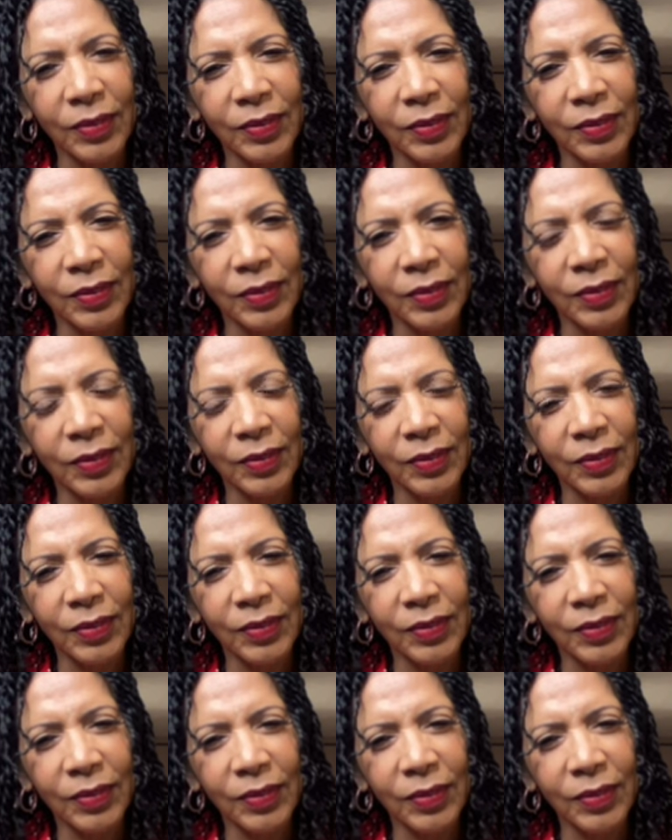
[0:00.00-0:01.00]

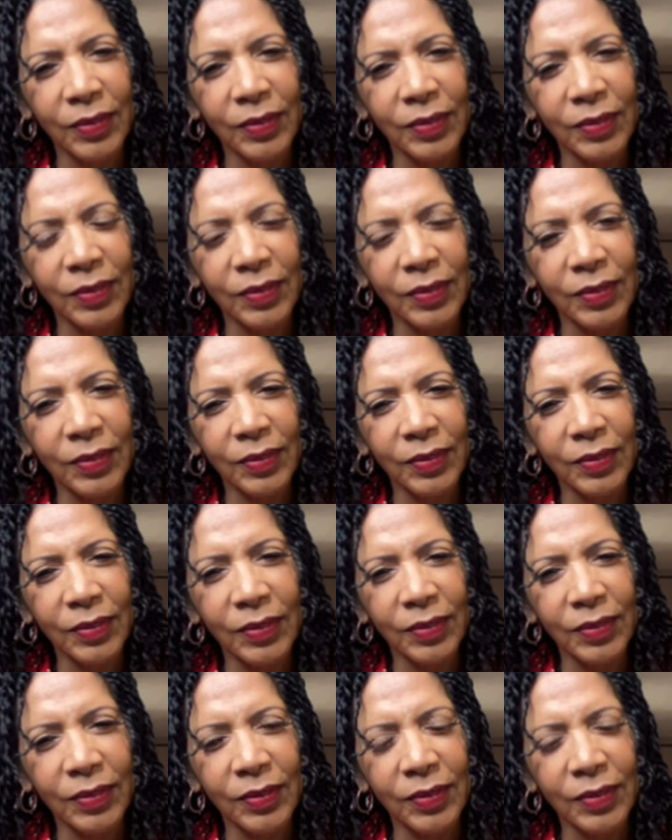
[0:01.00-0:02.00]

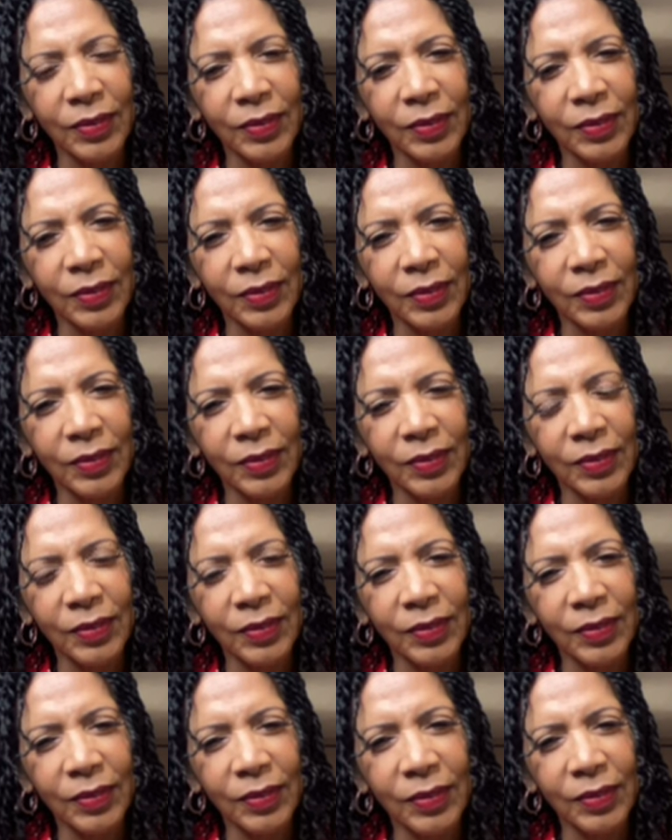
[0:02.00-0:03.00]

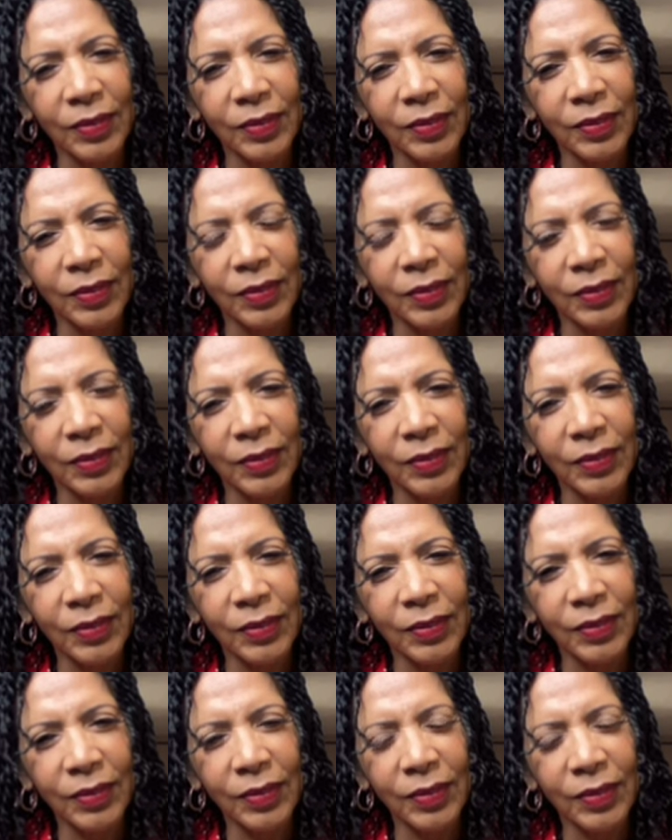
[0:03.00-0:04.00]

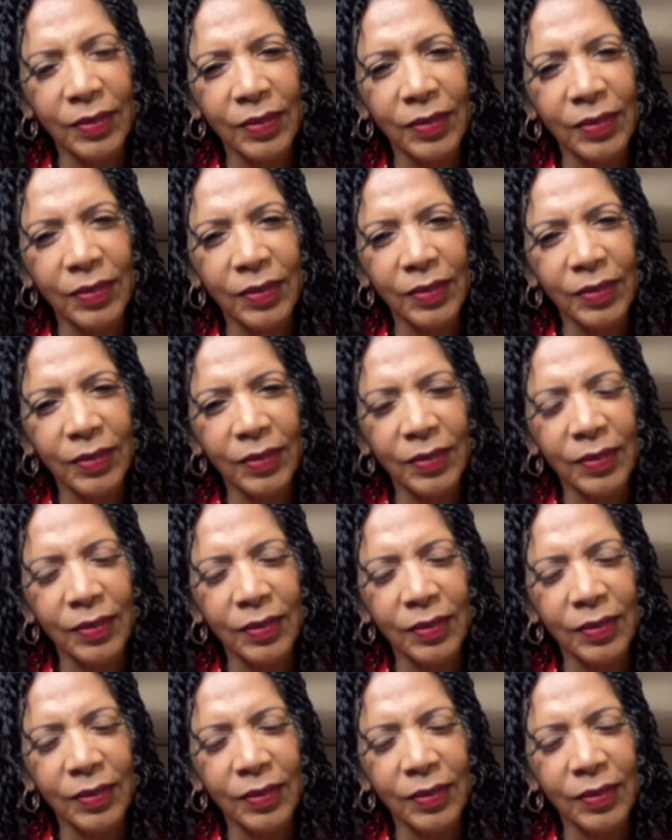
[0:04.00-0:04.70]
(silent)